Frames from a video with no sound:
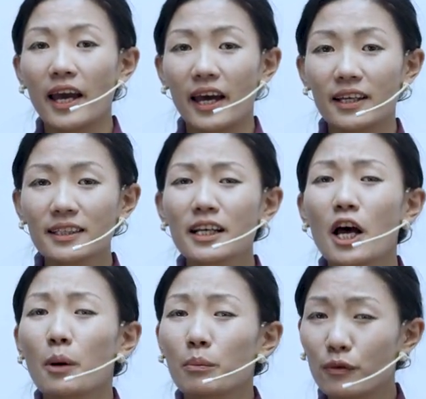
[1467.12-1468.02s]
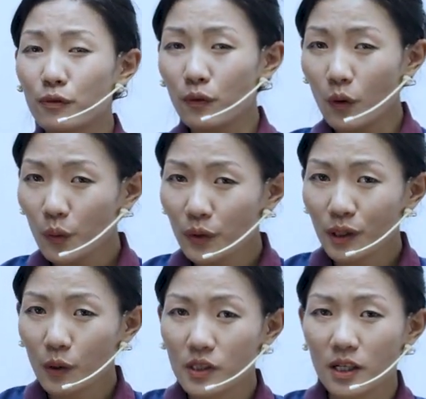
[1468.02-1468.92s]
And before
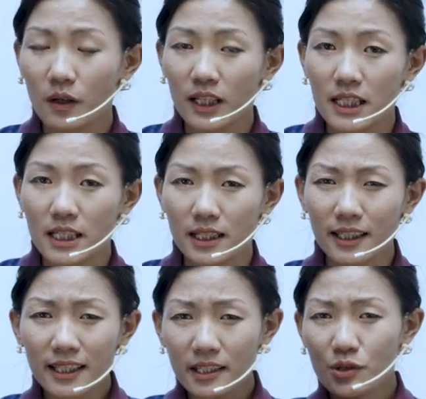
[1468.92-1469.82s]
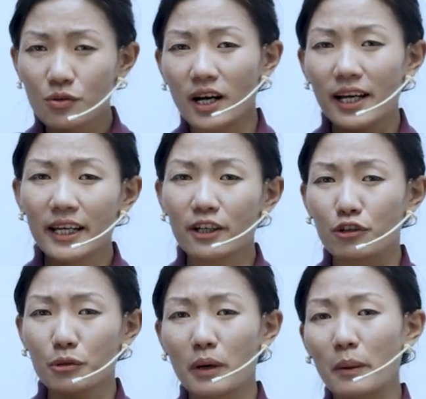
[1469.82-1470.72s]
we close our lesson, let us try
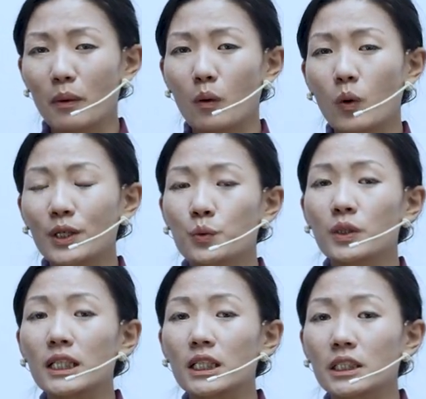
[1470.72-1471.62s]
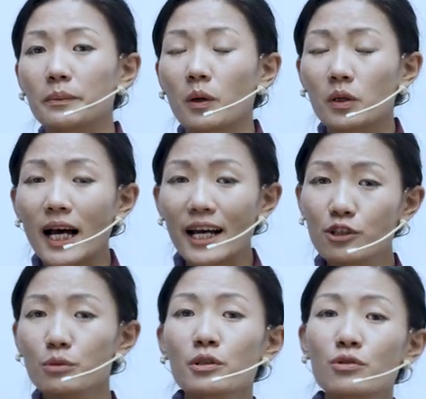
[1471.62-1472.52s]
and remember what we learned about
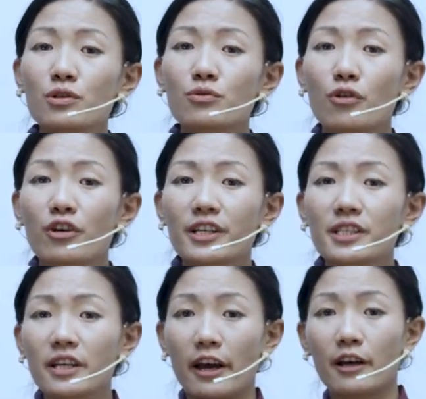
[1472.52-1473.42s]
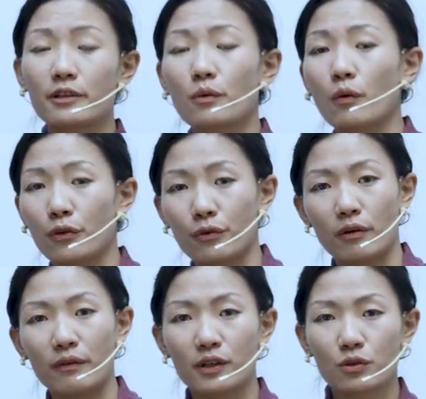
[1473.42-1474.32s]
isometric drawings and
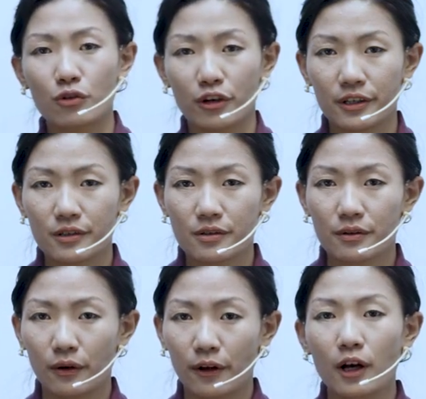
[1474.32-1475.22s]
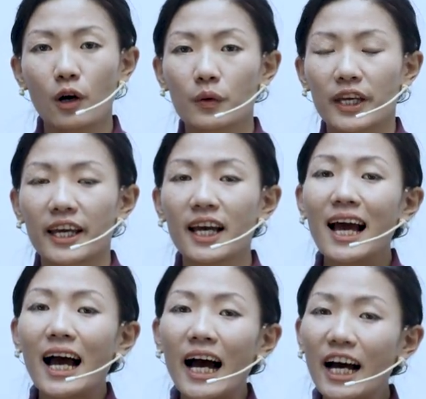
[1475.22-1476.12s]
orthographic drawings. Okay,
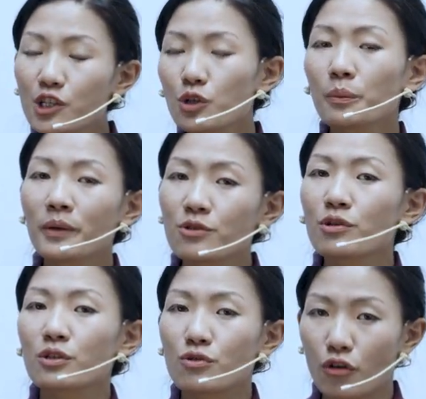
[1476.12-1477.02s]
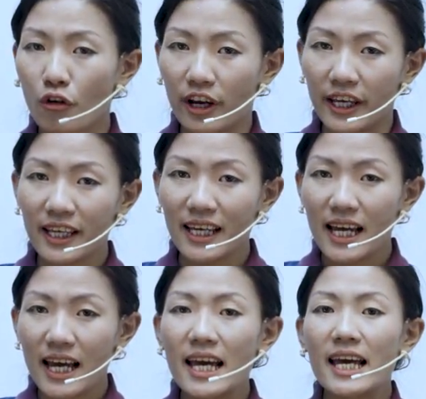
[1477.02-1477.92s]
isometric drawing
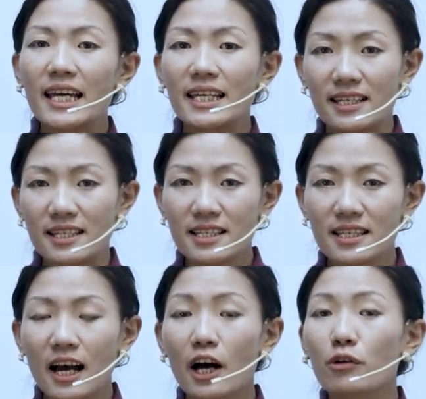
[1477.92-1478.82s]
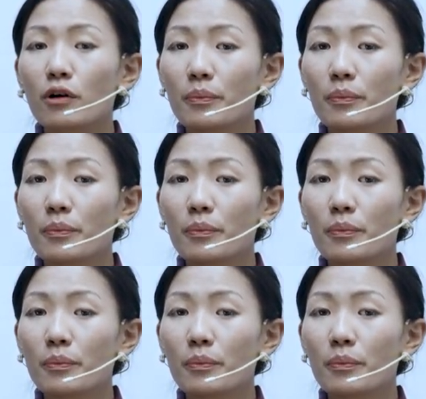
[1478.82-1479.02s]
is a